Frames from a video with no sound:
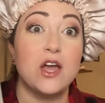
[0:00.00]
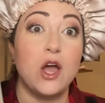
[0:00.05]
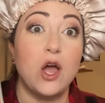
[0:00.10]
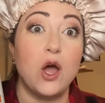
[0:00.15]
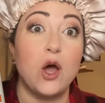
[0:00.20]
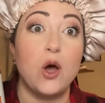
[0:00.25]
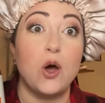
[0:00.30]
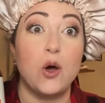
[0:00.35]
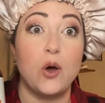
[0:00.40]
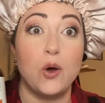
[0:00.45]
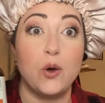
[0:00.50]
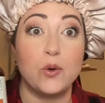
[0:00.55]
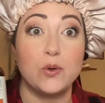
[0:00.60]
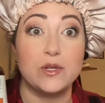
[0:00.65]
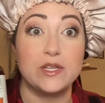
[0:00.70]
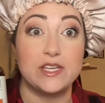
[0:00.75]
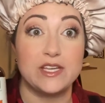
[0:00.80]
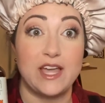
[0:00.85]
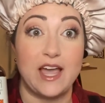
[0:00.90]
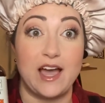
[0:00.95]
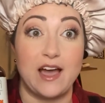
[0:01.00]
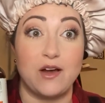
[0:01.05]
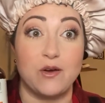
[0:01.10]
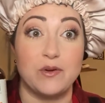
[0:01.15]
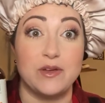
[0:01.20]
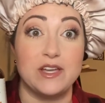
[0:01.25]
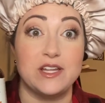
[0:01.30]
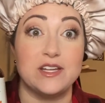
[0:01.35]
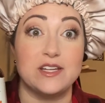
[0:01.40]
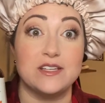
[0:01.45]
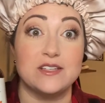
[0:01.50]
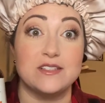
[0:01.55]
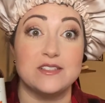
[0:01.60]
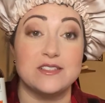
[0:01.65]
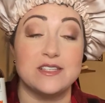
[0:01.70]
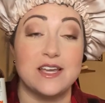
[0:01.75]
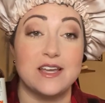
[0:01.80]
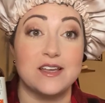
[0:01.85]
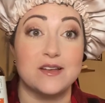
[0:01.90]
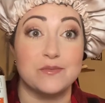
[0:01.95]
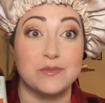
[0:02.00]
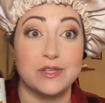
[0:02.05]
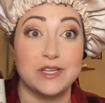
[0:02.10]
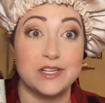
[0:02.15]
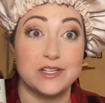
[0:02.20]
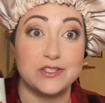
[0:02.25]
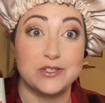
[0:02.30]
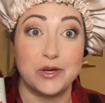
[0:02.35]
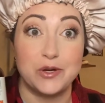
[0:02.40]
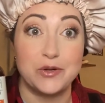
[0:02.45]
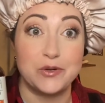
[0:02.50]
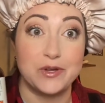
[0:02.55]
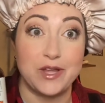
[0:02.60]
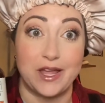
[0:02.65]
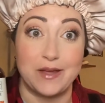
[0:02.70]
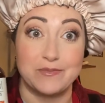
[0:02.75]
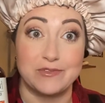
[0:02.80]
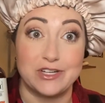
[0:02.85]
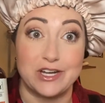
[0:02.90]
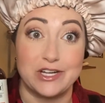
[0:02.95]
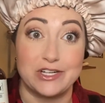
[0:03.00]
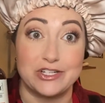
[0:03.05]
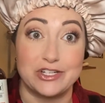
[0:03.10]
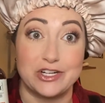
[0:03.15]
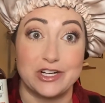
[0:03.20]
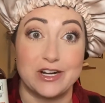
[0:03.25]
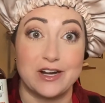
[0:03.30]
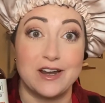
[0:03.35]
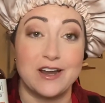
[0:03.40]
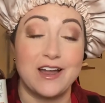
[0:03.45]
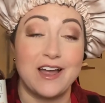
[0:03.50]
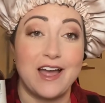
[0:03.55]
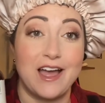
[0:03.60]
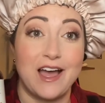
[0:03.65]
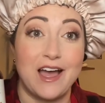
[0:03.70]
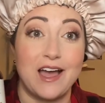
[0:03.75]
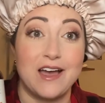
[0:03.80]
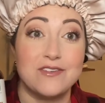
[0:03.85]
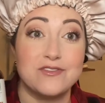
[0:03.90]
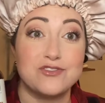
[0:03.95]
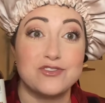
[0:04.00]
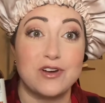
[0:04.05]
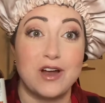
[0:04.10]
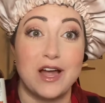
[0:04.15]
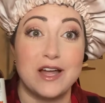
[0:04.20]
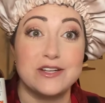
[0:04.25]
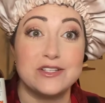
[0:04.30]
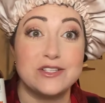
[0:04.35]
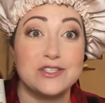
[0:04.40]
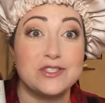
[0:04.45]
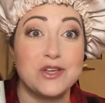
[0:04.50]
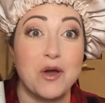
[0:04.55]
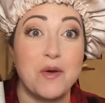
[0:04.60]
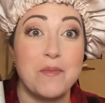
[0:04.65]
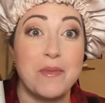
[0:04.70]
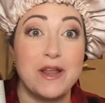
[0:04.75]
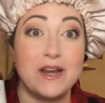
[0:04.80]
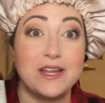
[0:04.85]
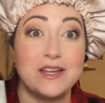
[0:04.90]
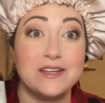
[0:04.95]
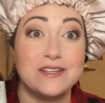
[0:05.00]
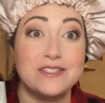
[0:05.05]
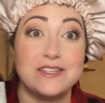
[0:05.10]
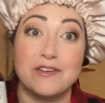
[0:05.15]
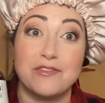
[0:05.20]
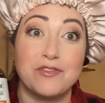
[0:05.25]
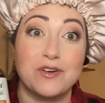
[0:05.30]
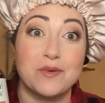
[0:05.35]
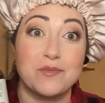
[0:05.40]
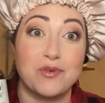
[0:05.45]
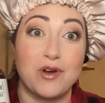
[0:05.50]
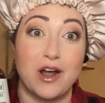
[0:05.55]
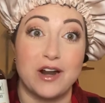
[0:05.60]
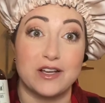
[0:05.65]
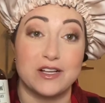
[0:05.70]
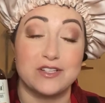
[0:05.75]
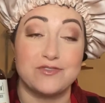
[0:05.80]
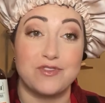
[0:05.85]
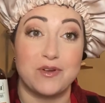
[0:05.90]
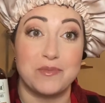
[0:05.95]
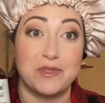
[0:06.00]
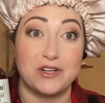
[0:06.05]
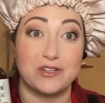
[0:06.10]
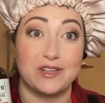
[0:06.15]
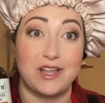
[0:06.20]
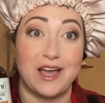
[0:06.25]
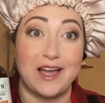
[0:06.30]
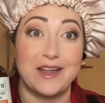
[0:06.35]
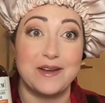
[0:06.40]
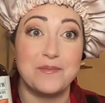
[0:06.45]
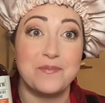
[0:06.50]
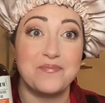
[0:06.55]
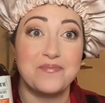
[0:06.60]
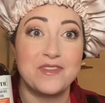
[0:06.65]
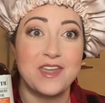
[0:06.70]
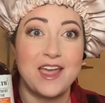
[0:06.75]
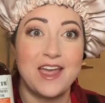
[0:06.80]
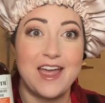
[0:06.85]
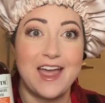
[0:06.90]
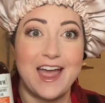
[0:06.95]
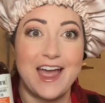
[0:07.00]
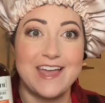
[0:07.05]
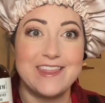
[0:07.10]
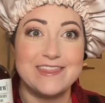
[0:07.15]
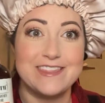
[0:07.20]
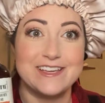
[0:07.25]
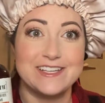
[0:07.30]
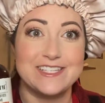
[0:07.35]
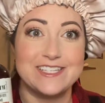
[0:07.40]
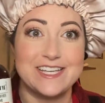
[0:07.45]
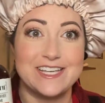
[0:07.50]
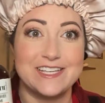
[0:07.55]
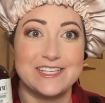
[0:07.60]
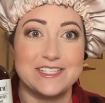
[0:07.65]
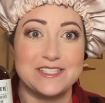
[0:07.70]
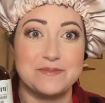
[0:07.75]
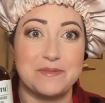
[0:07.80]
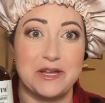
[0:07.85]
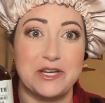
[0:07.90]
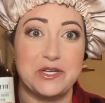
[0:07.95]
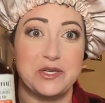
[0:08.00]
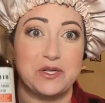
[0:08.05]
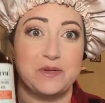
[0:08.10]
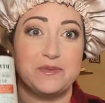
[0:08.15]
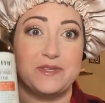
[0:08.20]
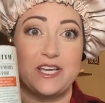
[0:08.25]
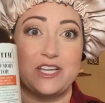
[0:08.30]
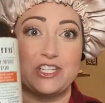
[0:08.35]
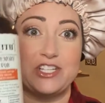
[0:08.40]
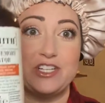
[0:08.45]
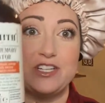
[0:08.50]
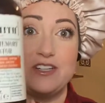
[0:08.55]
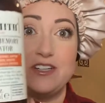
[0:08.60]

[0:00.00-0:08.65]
holy cow, it is a complete and total game changer. I've tried so many different products from their line, and this is my new obsession.